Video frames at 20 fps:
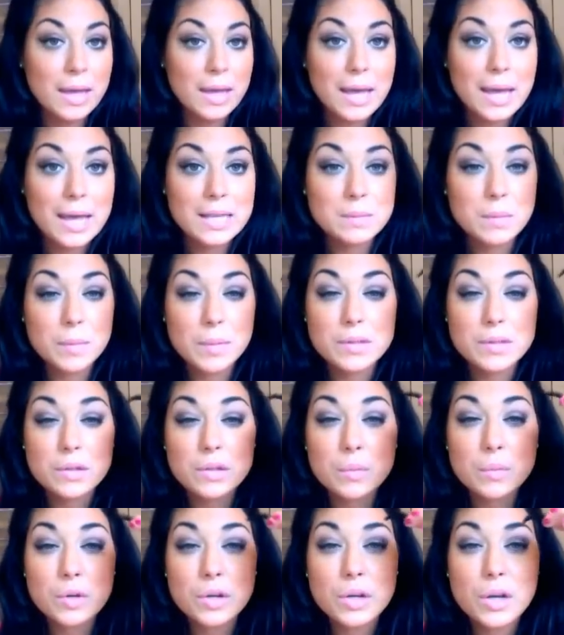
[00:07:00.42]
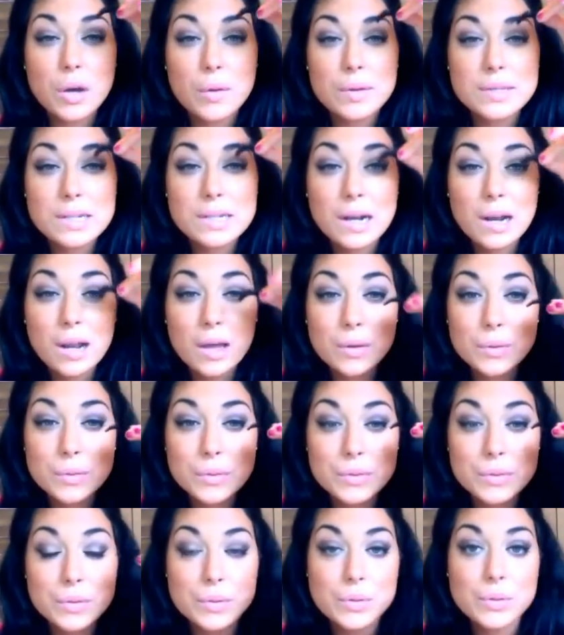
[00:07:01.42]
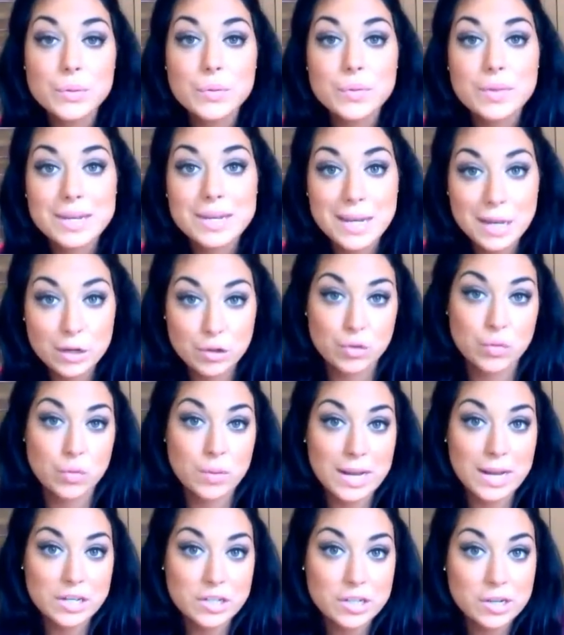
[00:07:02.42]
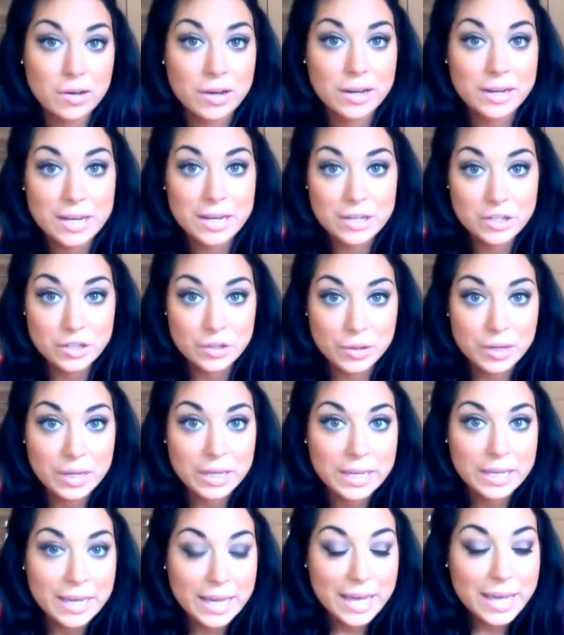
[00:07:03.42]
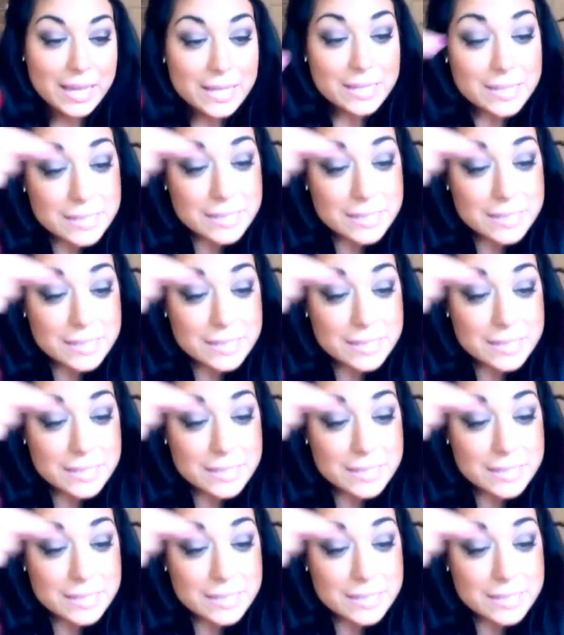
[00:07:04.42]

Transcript: And to put those on, you want to go as close to the natural lash line as you can get.